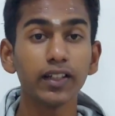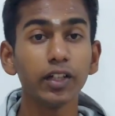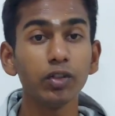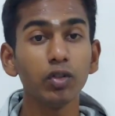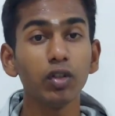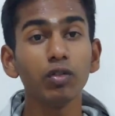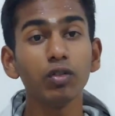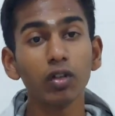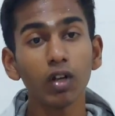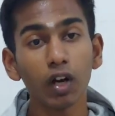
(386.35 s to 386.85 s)
then
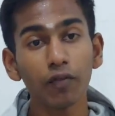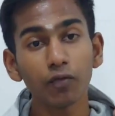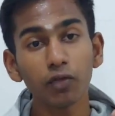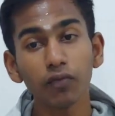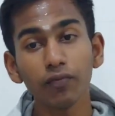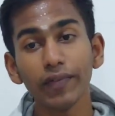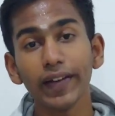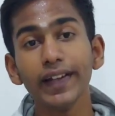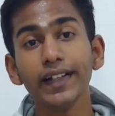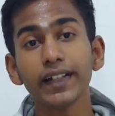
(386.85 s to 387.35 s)
you have
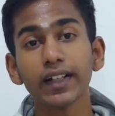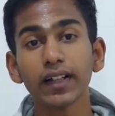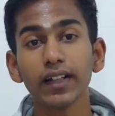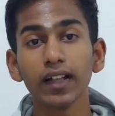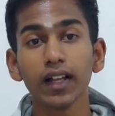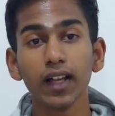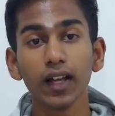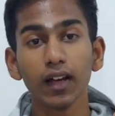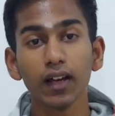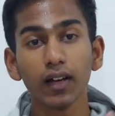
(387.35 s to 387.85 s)
to
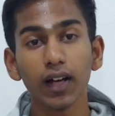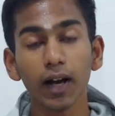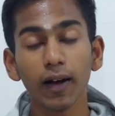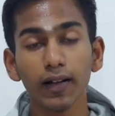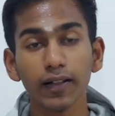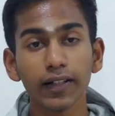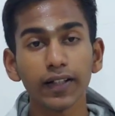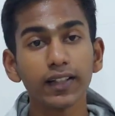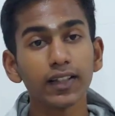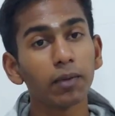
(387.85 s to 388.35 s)
wait
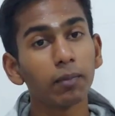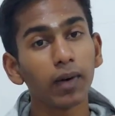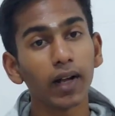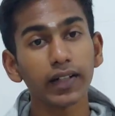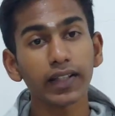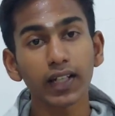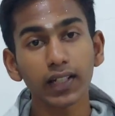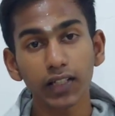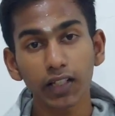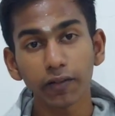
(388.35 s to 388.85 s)
until the
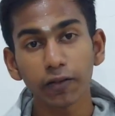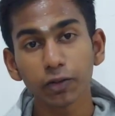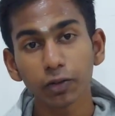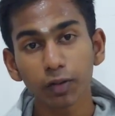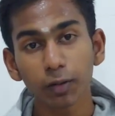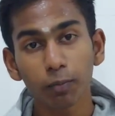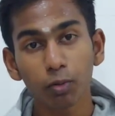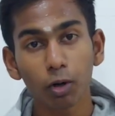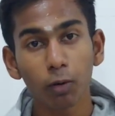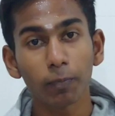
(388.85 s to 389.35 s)
market gives
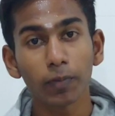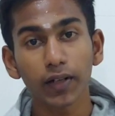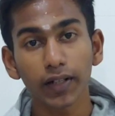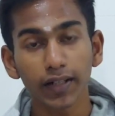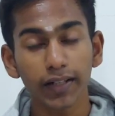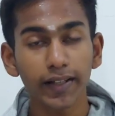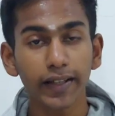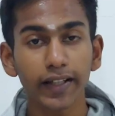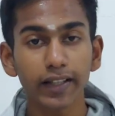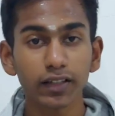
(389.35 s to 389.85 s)
you a proper
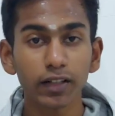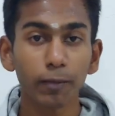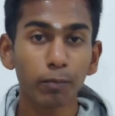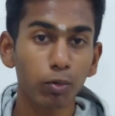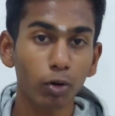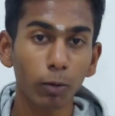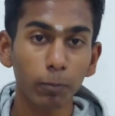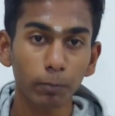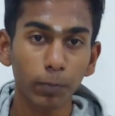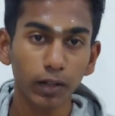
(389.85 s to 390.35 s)
indication, a
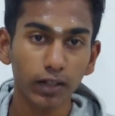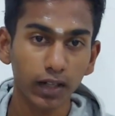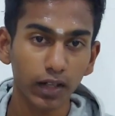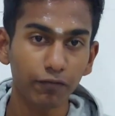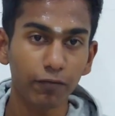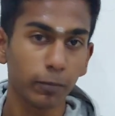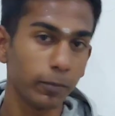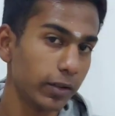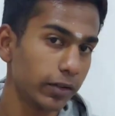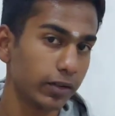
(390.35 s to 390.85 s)
proper
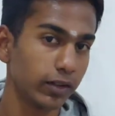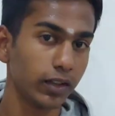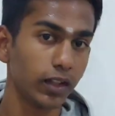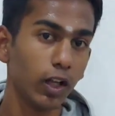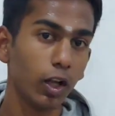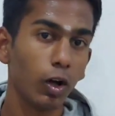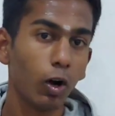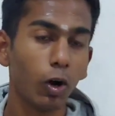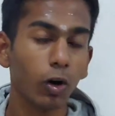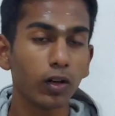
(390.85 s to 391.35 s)
confirmation.
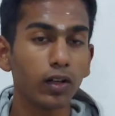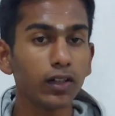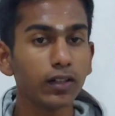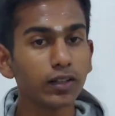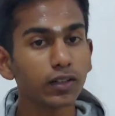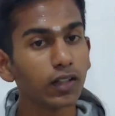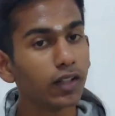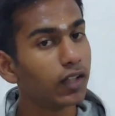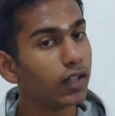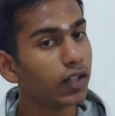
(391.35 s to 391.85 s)
Or else,